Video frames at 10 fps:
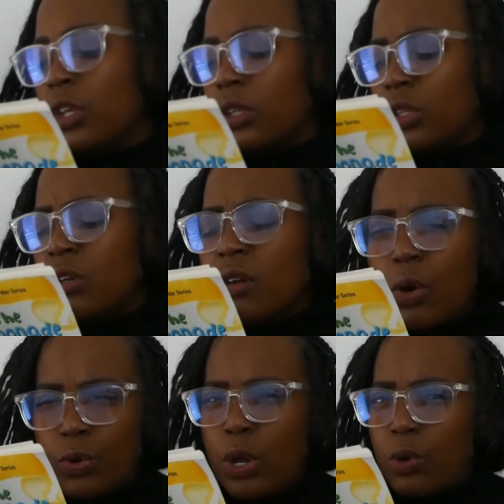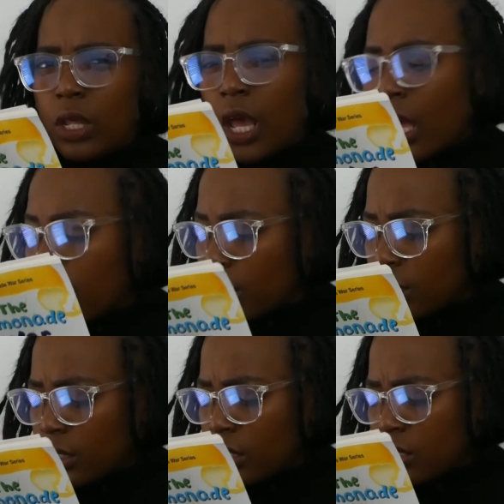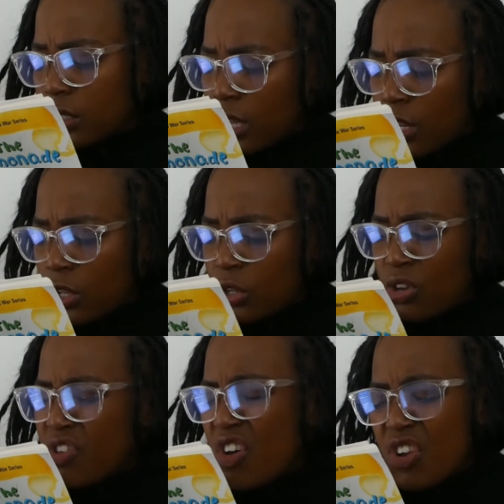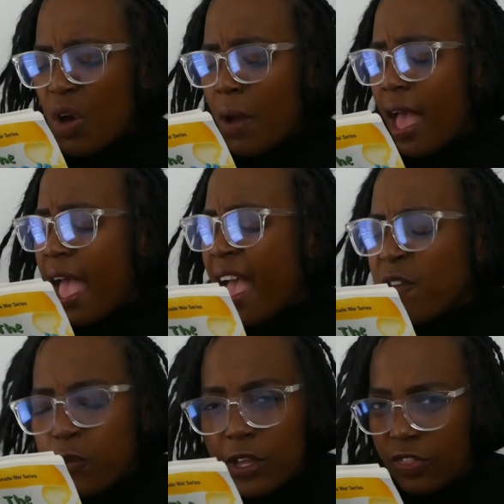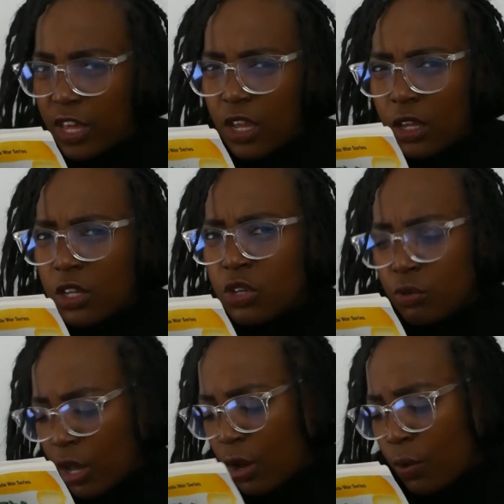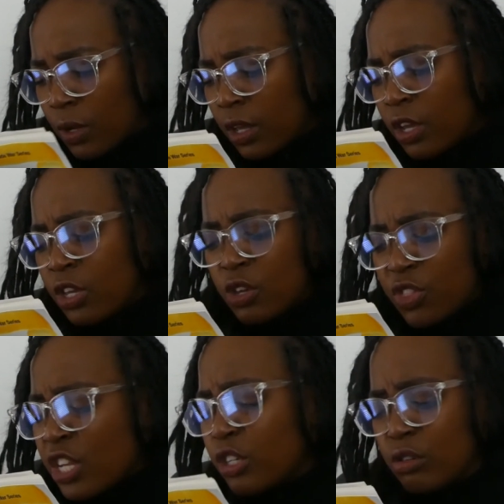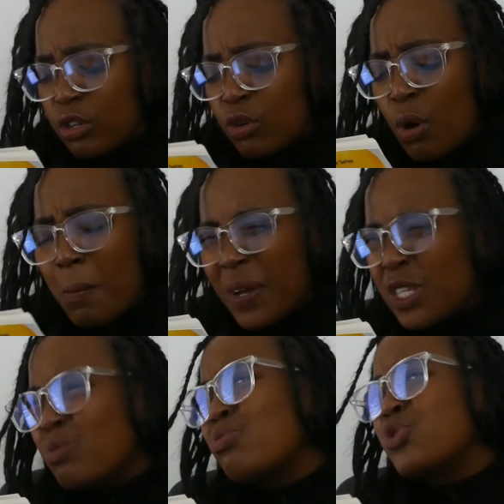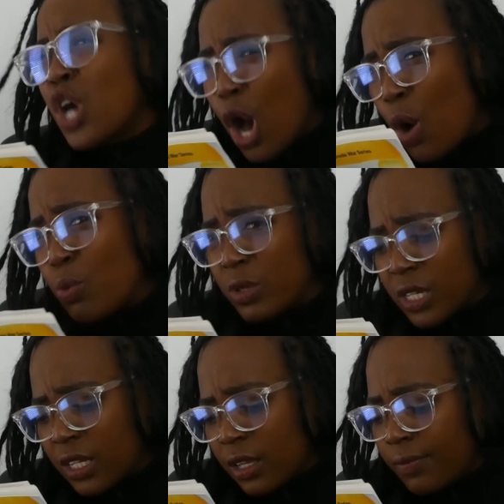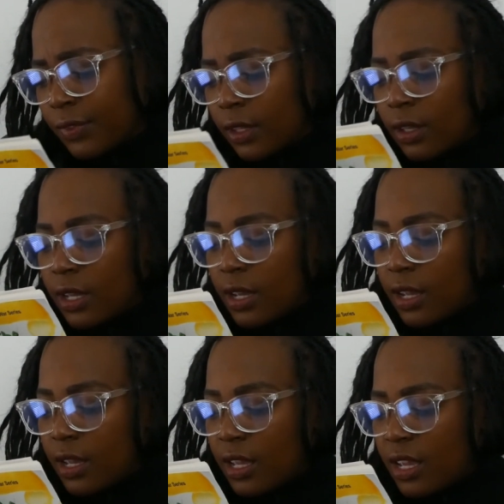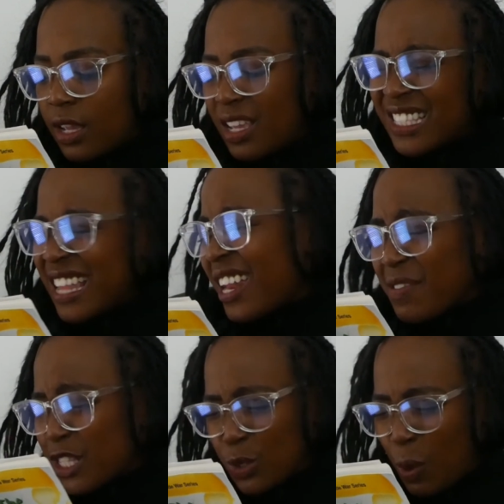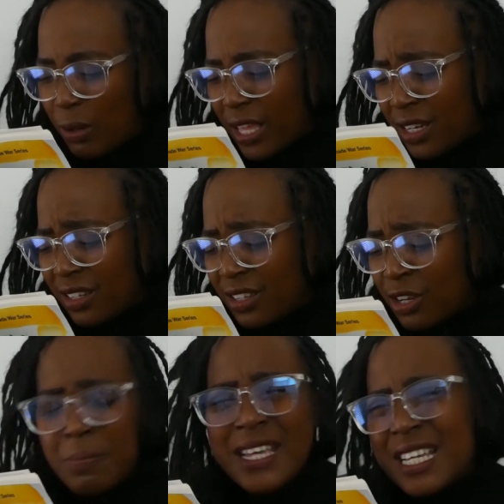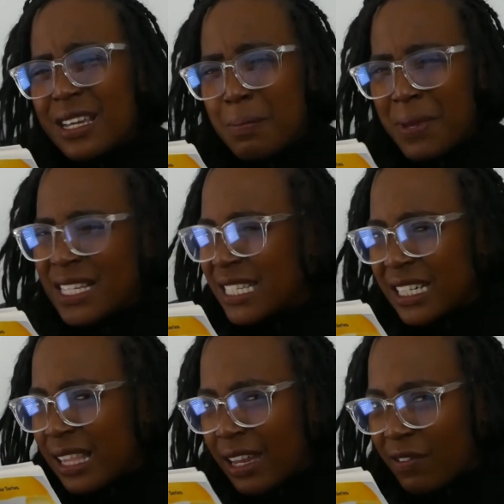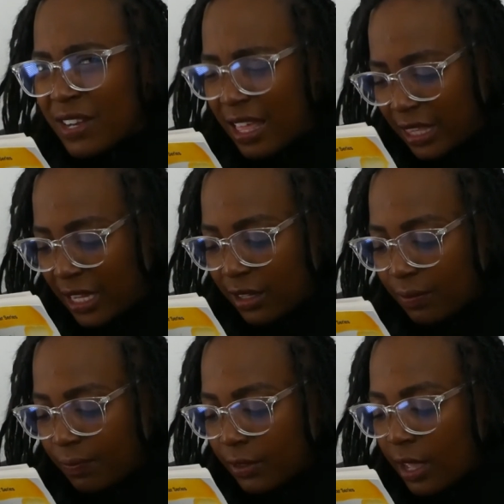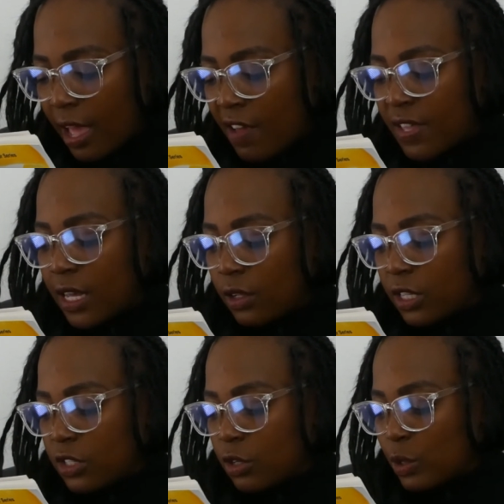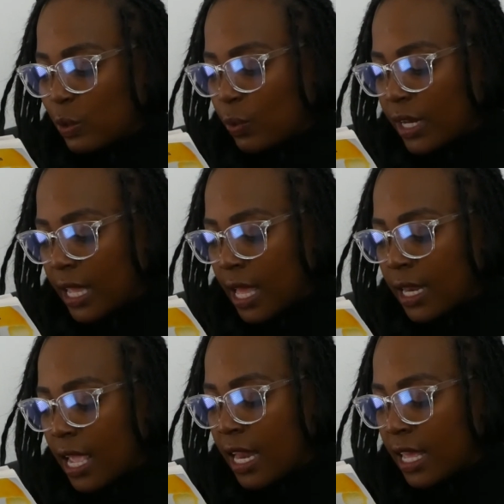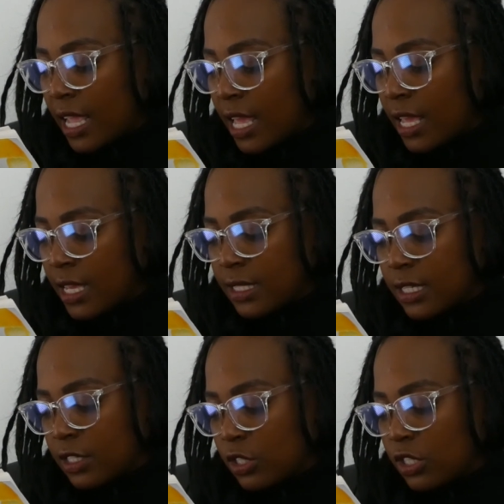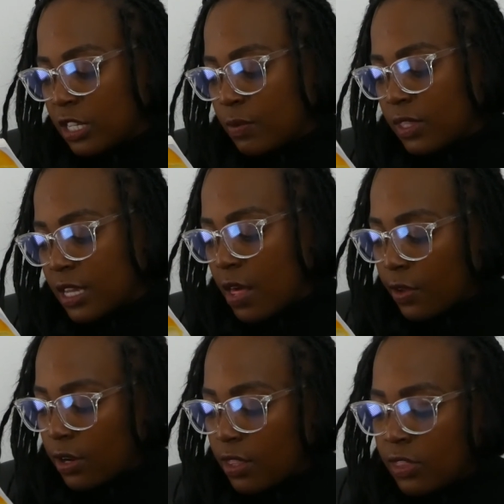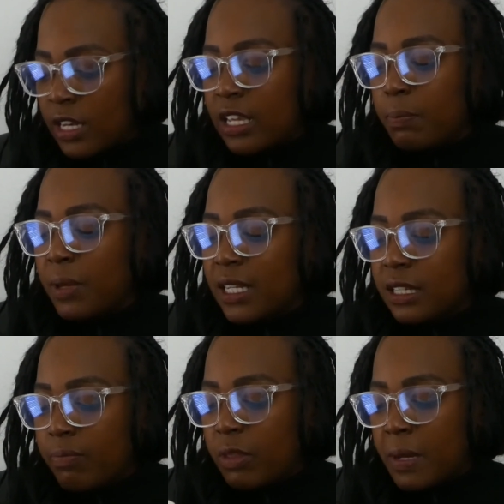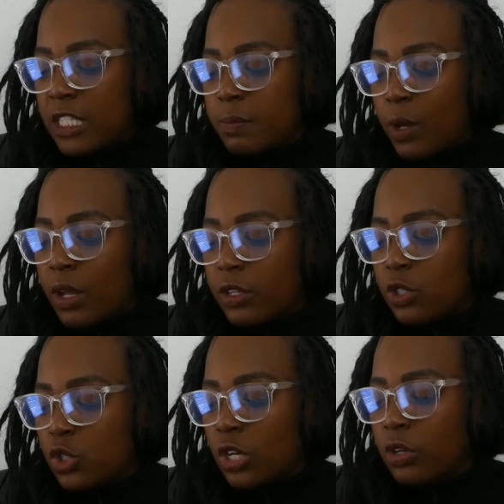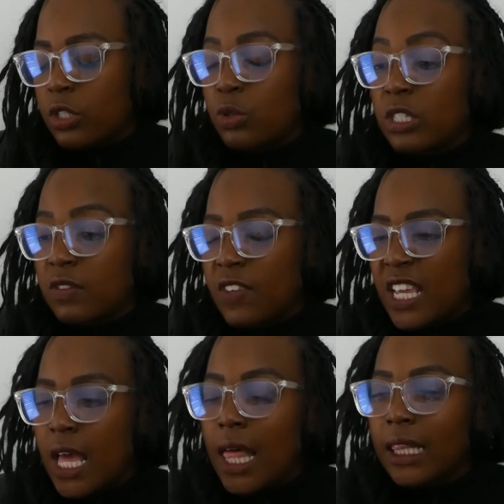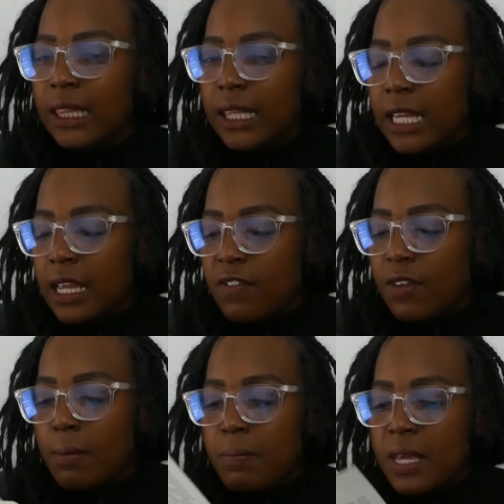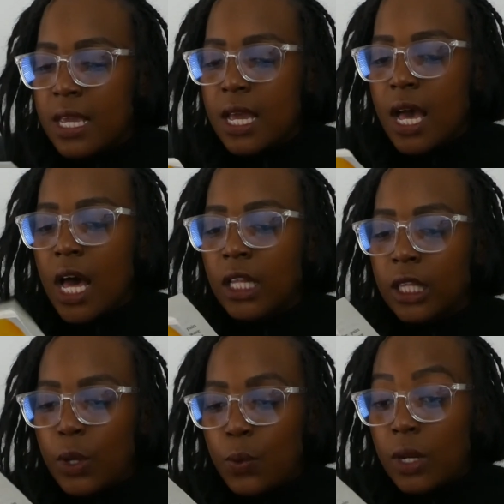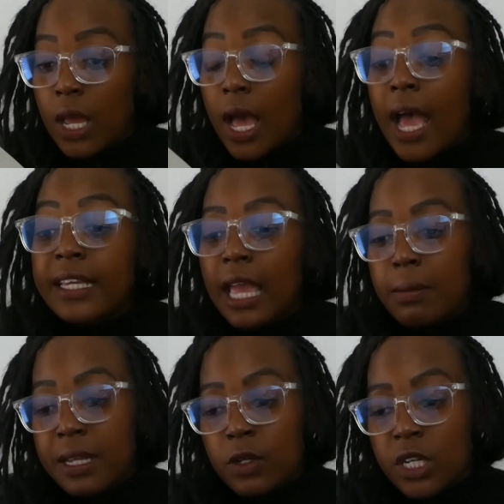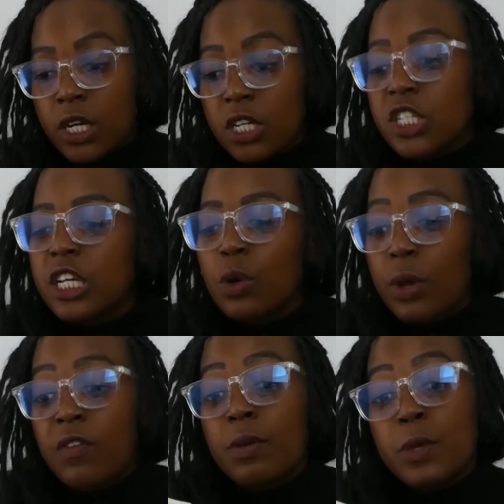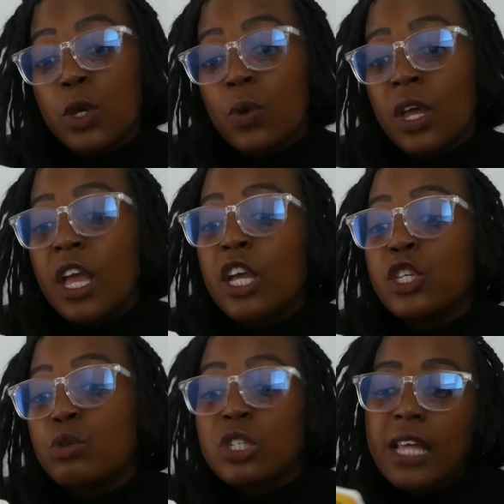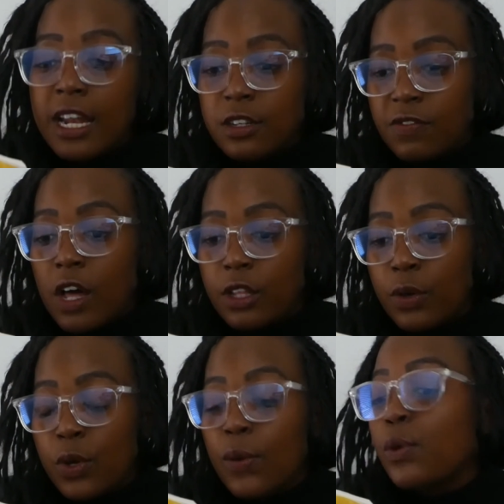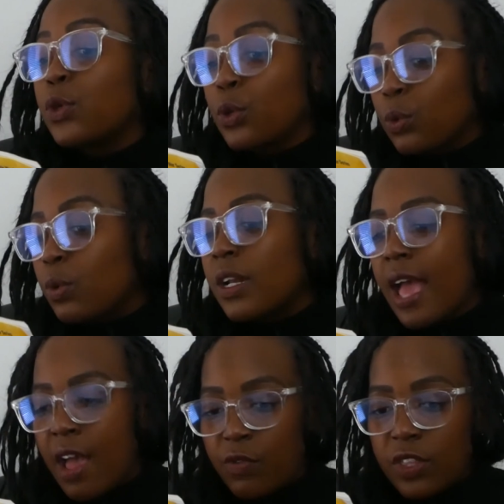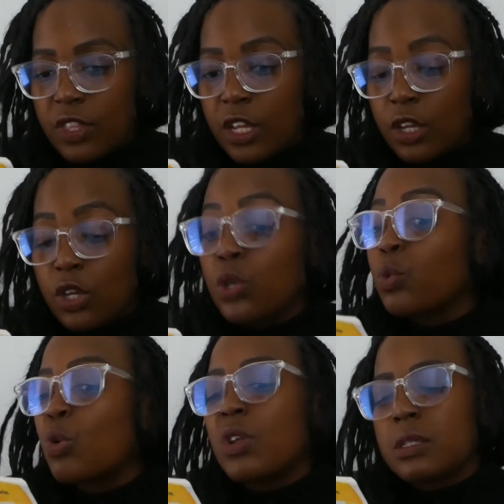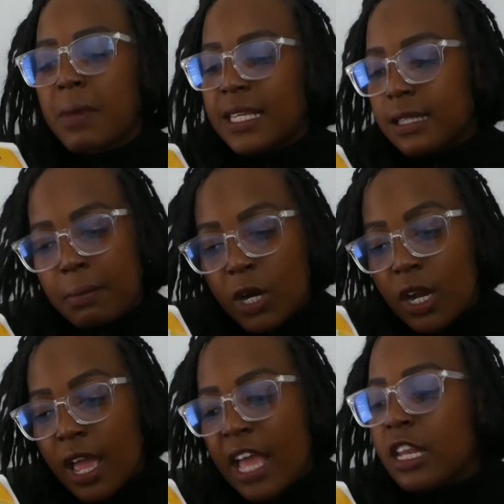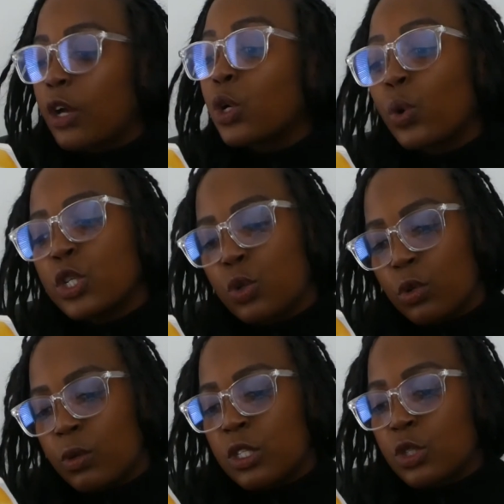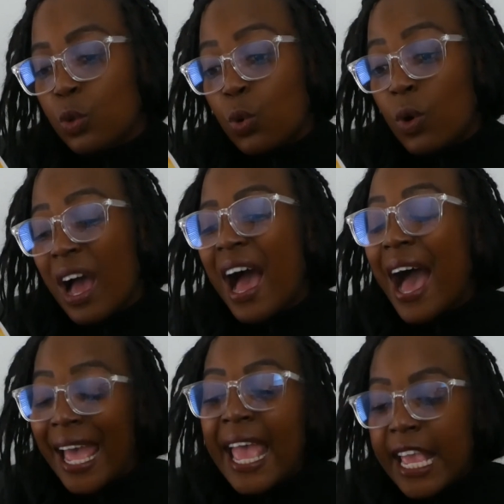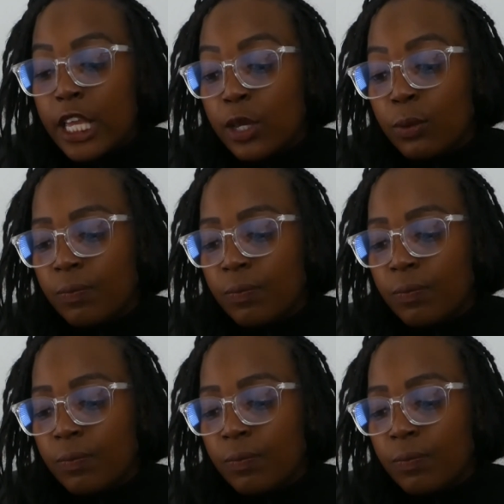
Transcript: You don't know that, he said. You don't know everything, you know. You think you do, but you don't. It's not even swollen. You're making a big deal out of nothing. Evan held his nose with one hand hit his sister's knee with the other. Then he picked up the baseball and struggled to his feet. Leave me alone. I came down here to get away from you, and you just had to follow. You ruined everything. You ruined my summer, and now you're going to ruin school. I hate you.